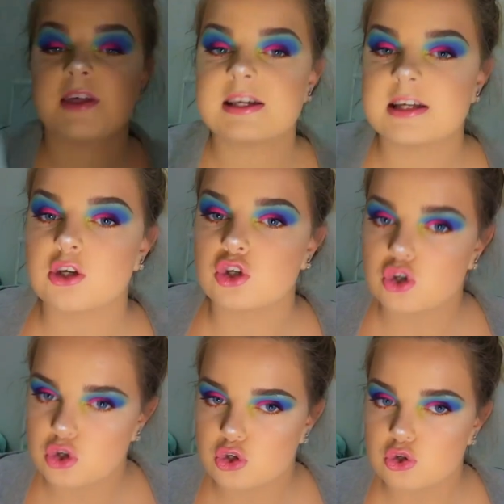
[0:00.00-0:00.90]
there's a
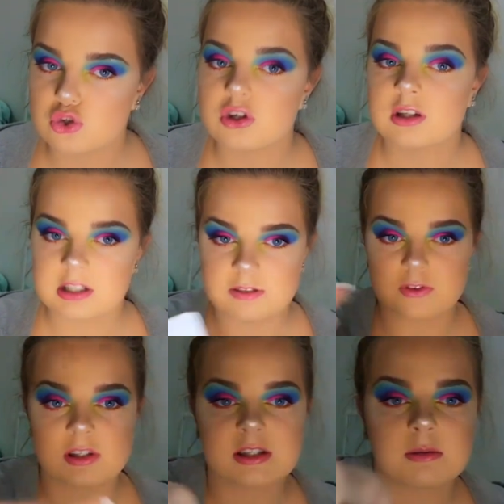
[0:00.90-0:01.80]
huge
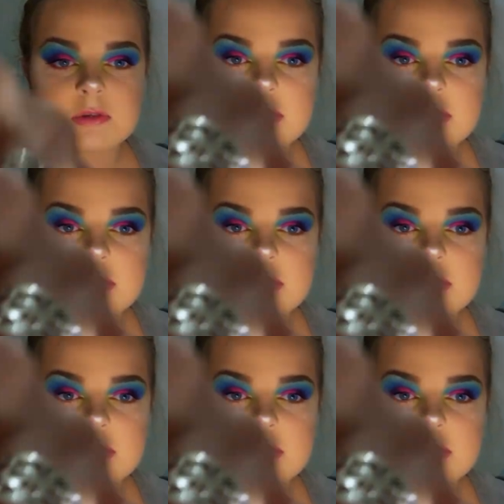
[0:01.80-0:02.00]
difference. Let me